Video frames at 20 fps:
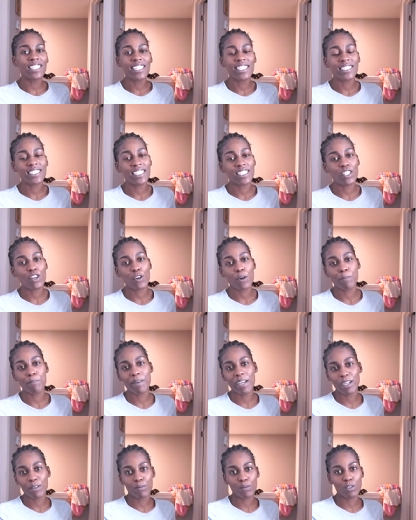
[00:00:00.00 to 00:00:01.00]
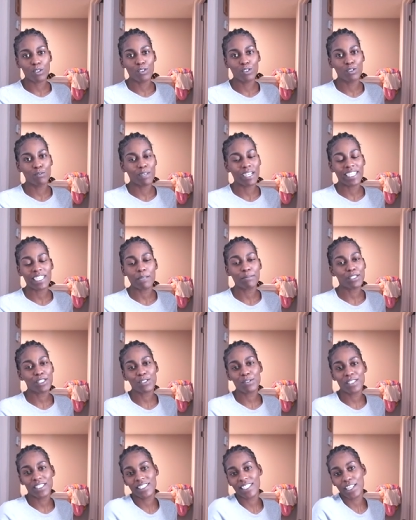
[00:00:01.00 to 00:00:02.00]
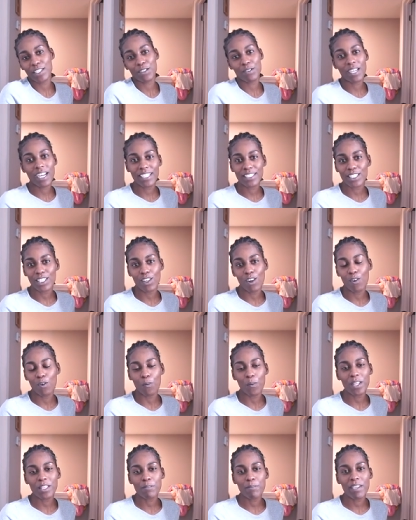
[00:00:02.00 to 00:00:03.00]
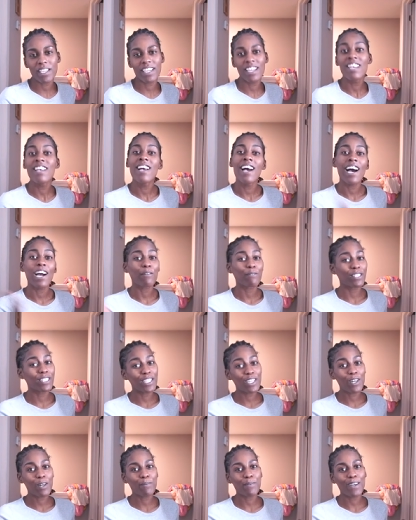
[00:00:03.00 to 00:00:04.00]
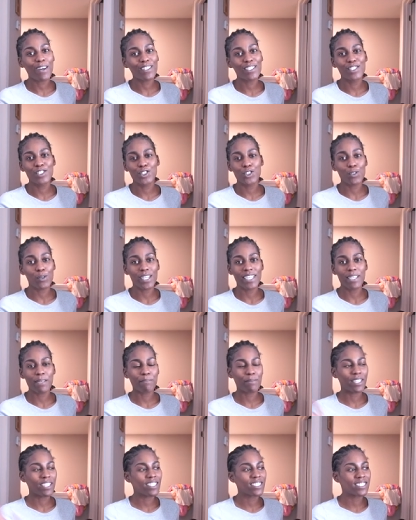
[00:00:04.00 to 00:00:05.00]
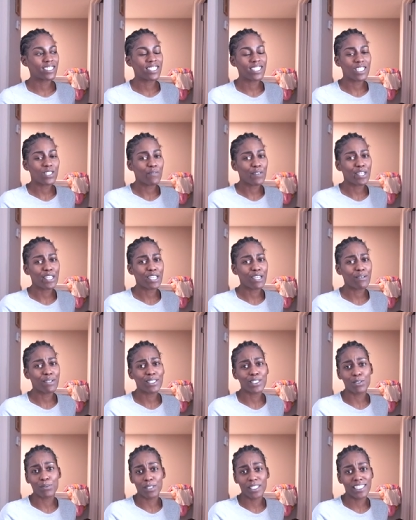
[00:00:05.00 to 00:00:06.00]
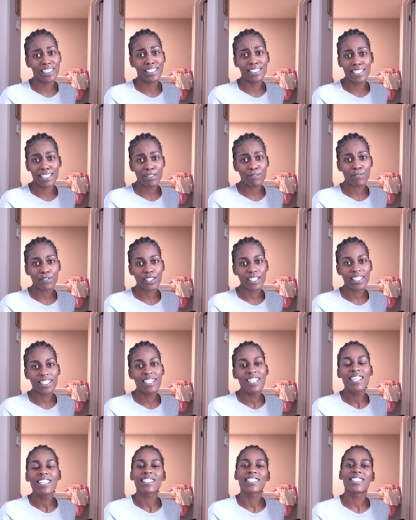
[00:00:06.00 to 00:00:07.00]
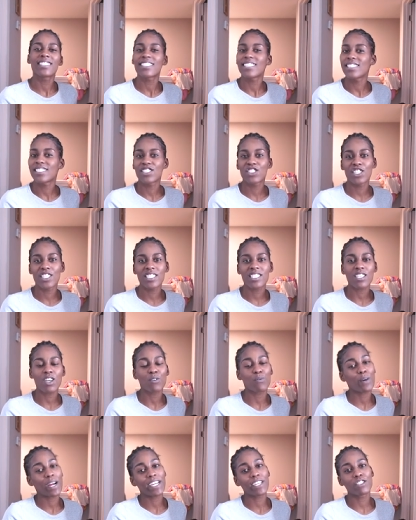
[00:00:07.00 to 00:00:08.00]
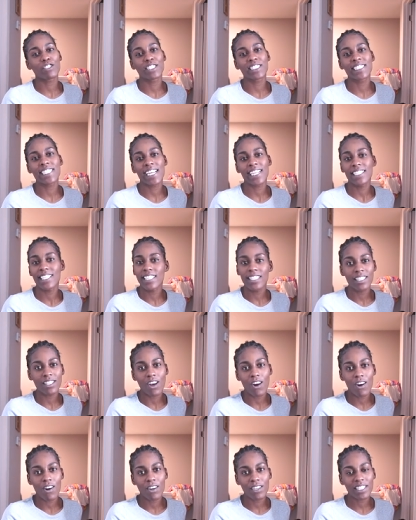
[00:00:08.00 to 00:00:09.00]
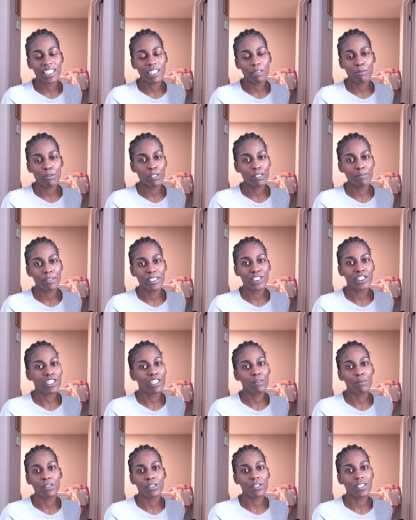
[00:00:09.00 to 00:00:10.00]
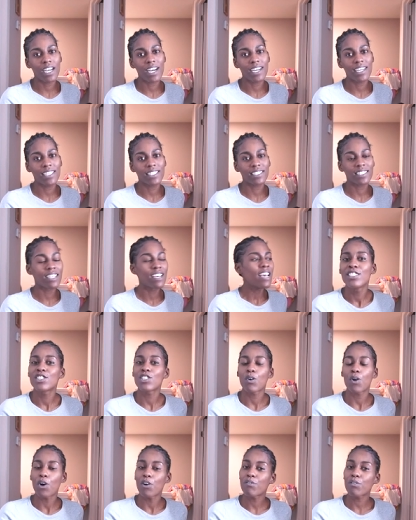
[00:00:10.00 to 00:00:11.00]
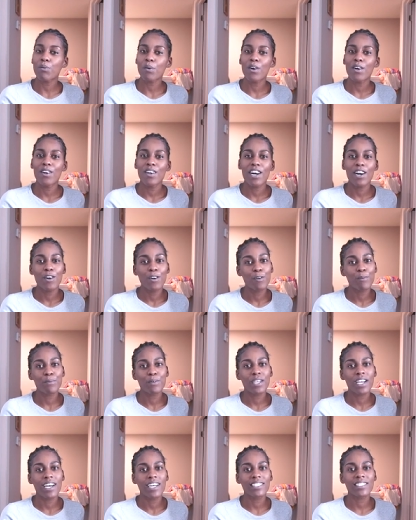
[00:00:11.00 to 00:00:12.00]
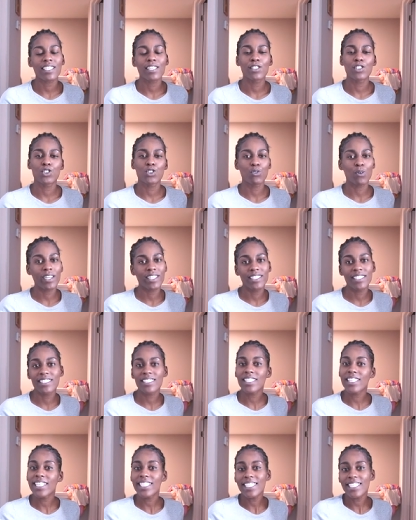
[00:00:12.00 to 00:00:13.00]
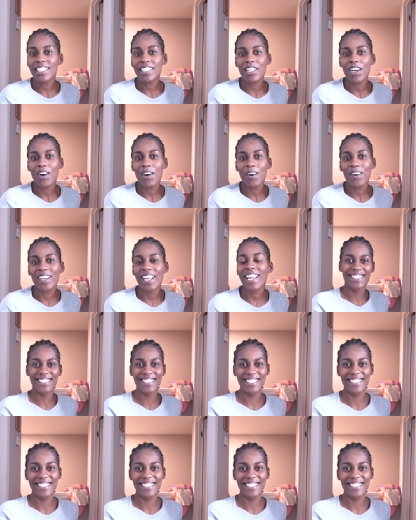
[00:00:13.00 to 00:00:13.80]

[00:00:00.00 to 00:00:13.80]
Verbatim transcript: is in her bedroom, and I'm just going to take you guys along with me. I really hope y'all enjoy it because this video is really different. This is just a regular daily vlog that I'm going to be sharing with you guys. So overall, I hope you guys enjoyed this cleaning vlog.